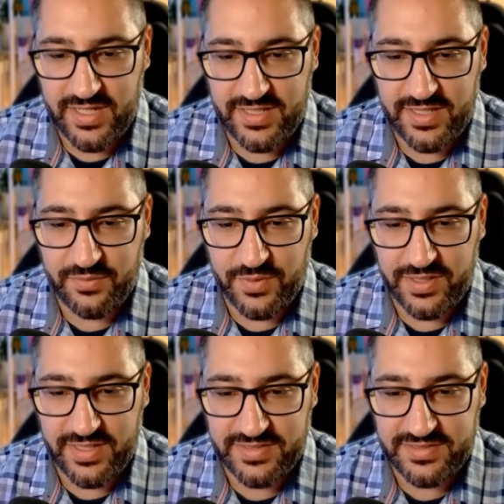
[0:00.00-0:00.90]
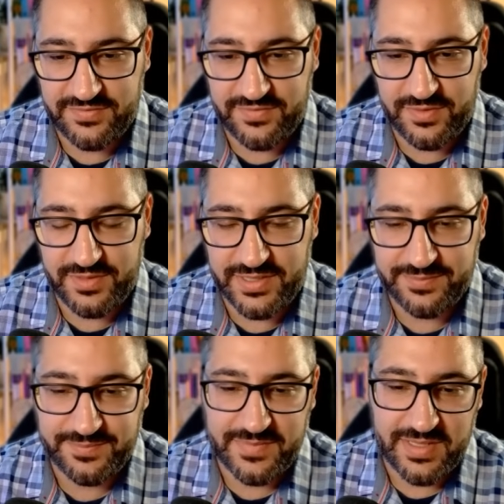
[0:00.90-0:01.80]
and that wine glass is floating.